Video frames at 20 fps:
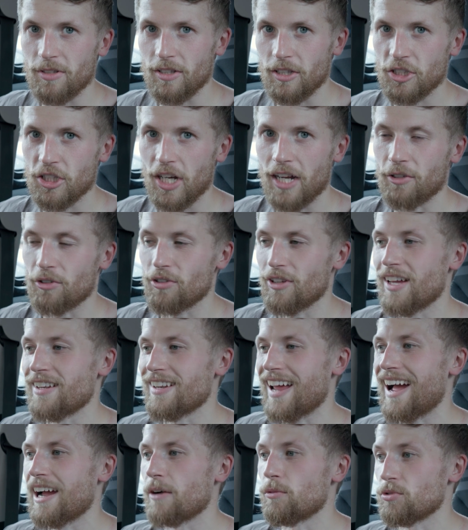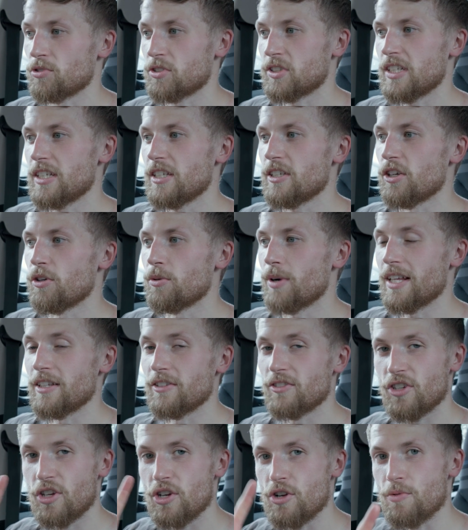to the channel, and I will see you
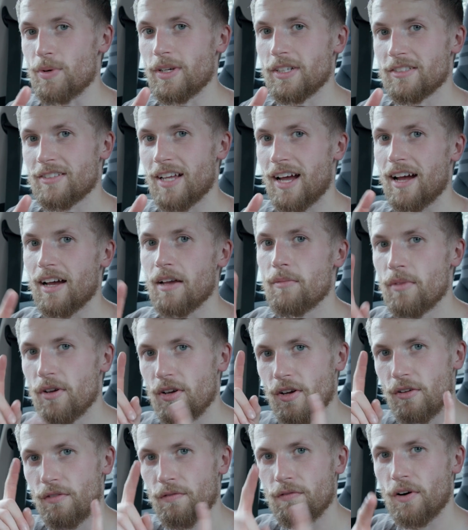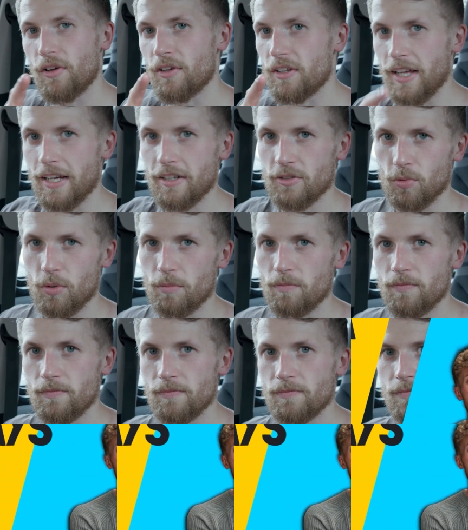in 2 weeks' time for the next one.